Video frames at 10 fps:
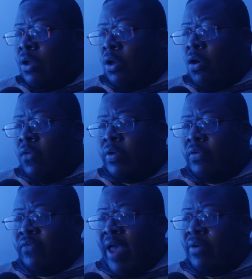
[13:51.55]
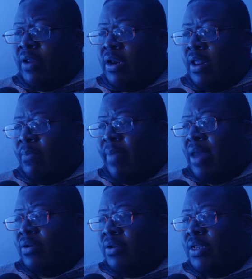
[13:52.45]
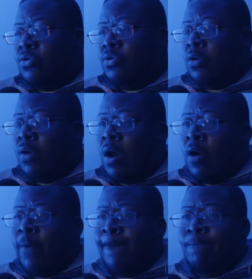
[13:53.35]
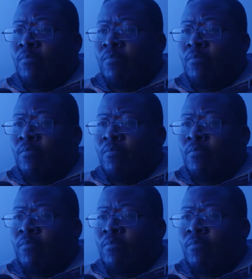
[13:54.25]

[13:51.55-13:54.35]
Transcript: going around and, and battling, you know, um,